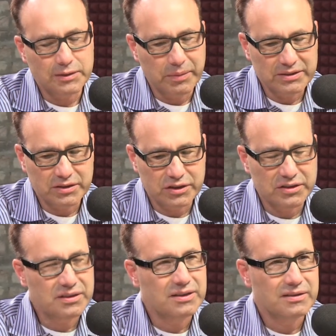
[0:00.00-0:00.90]
of
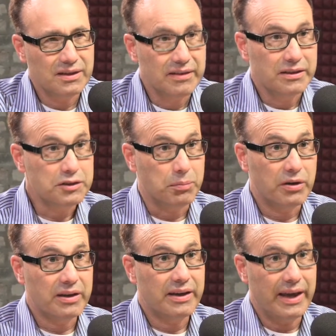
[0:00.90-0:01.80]
messages in this
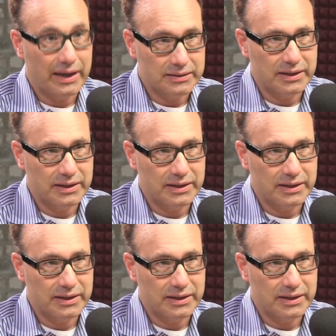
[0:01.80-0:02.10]
book, Cat